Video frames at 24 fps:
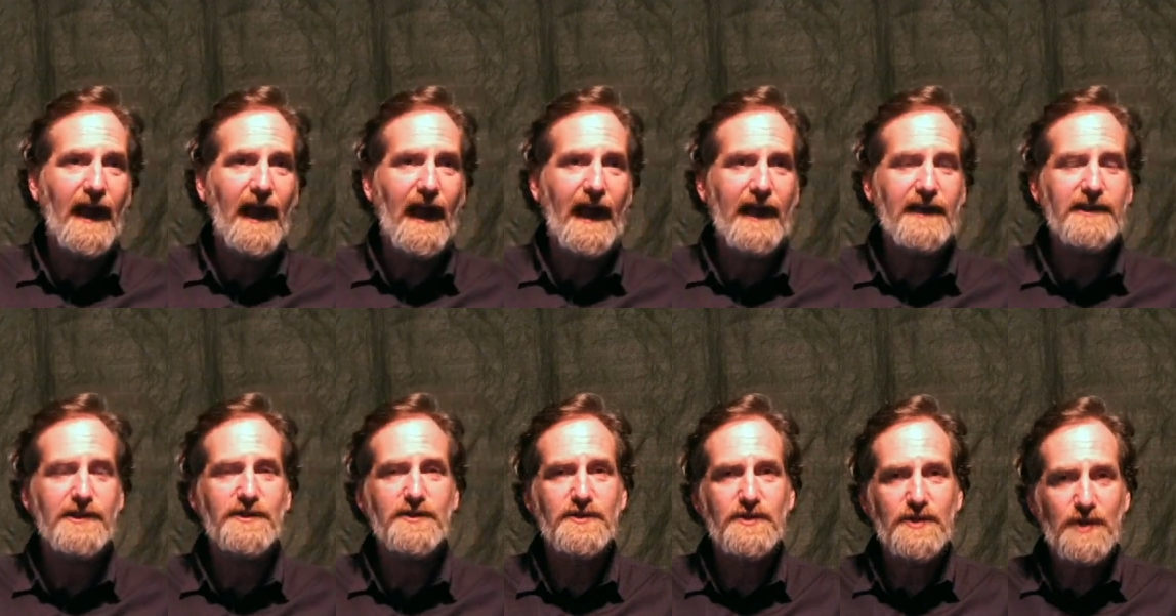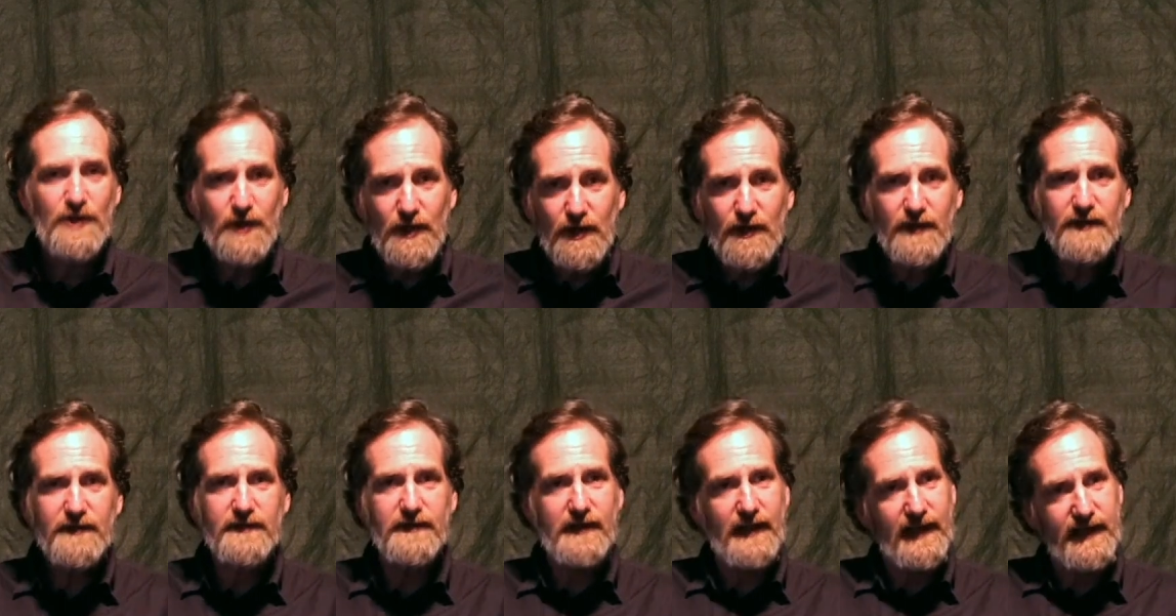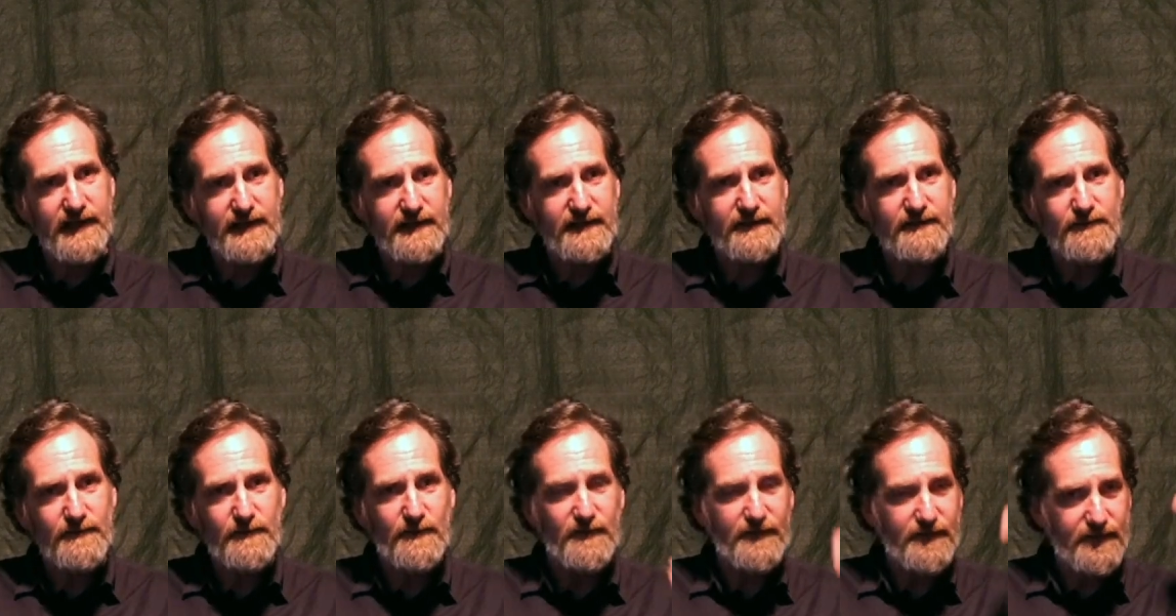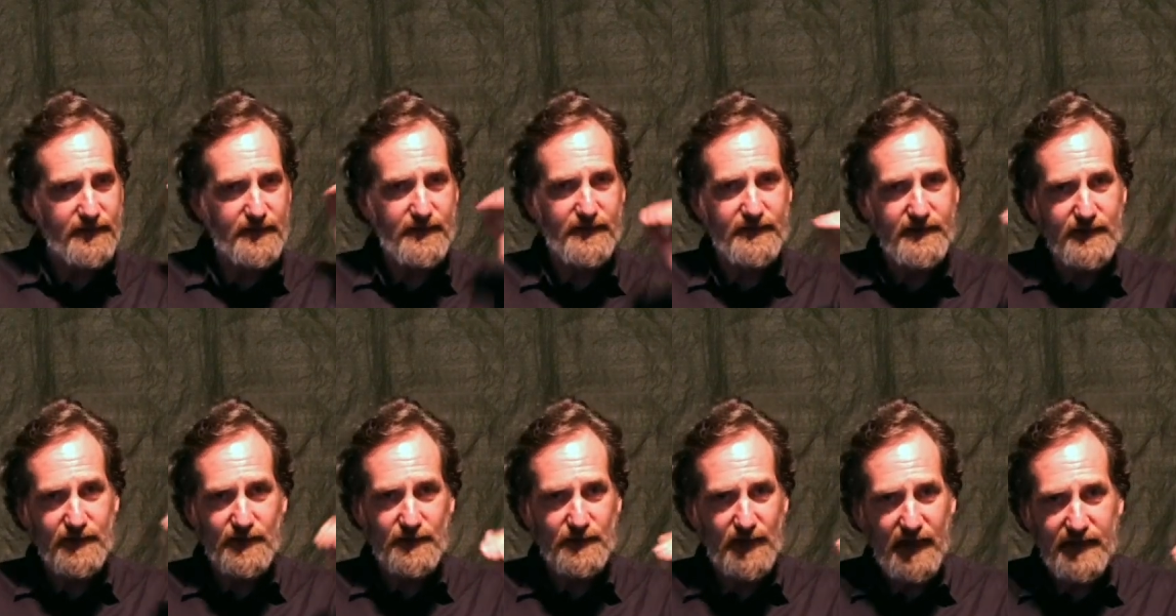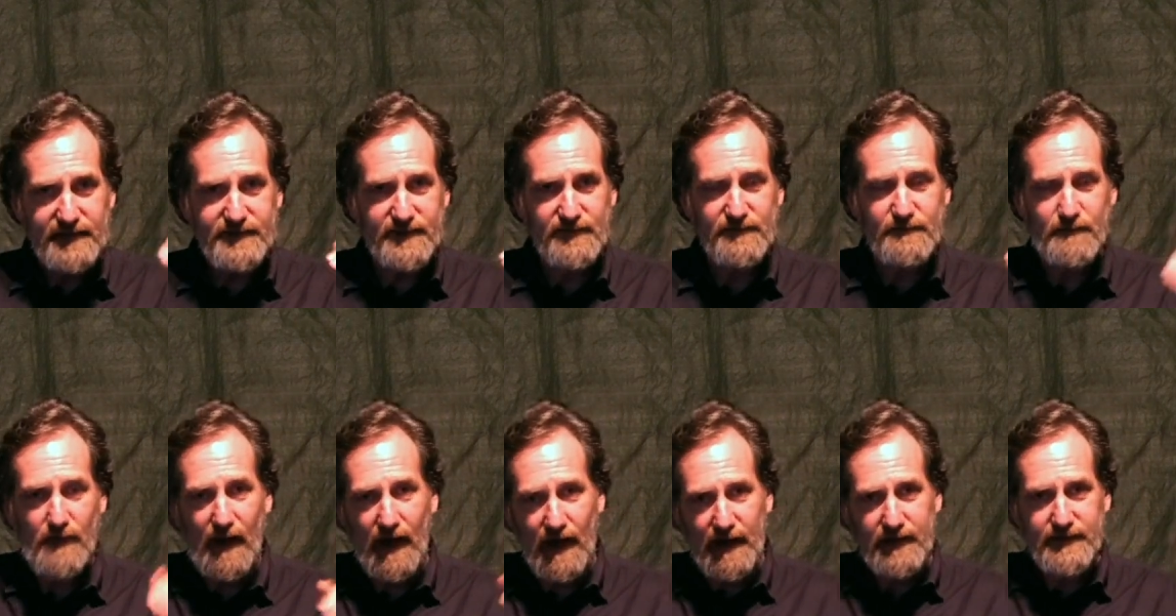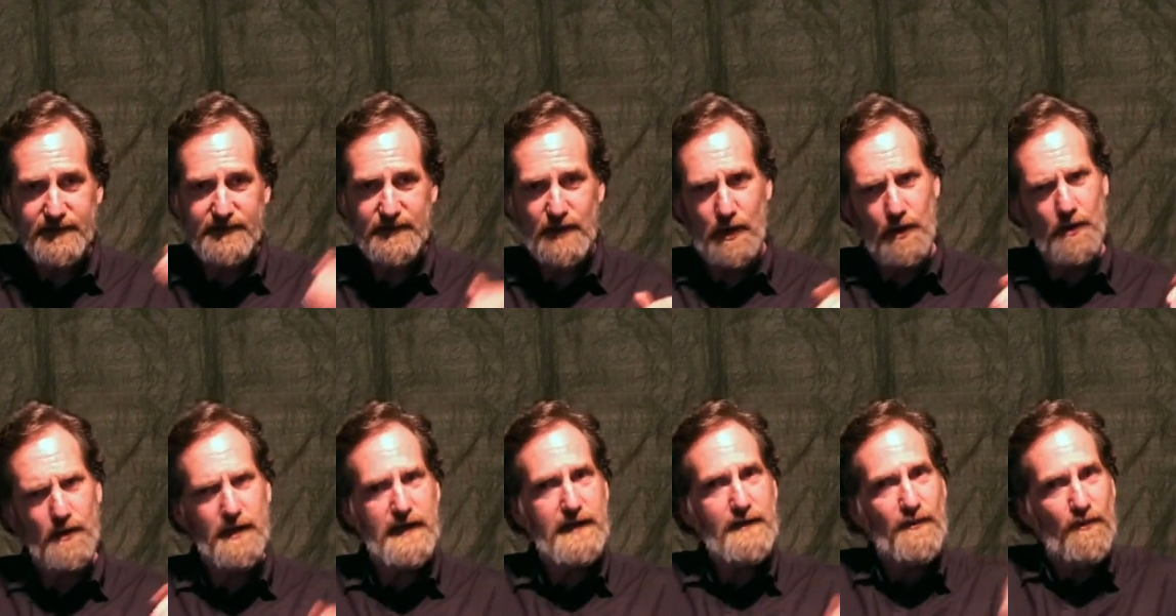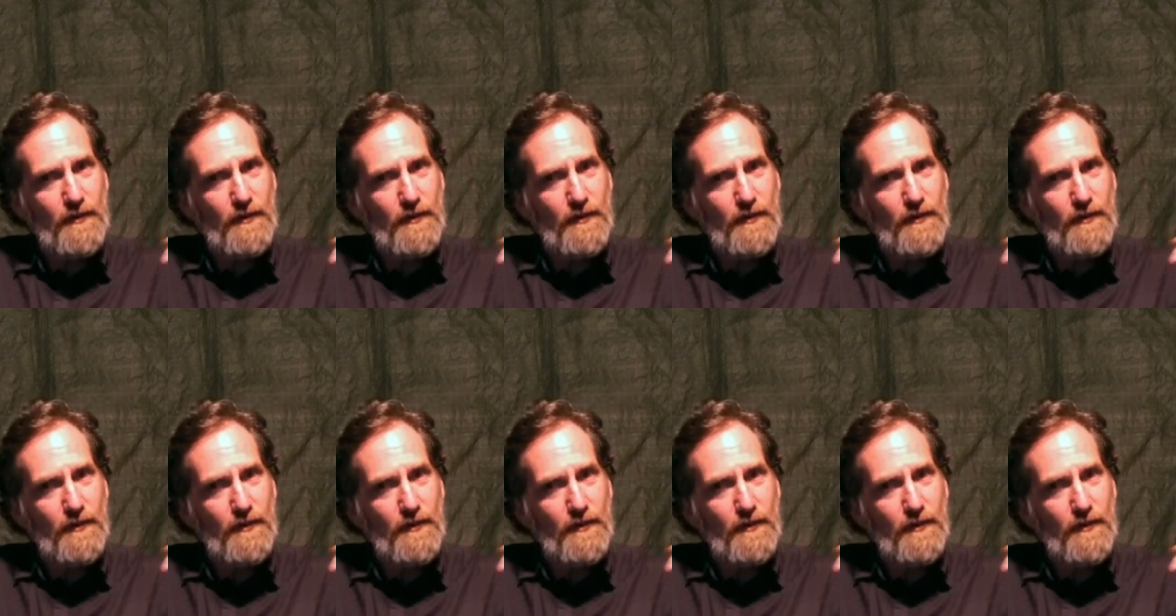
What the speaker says: and you could, like, with an aggressive mind, go,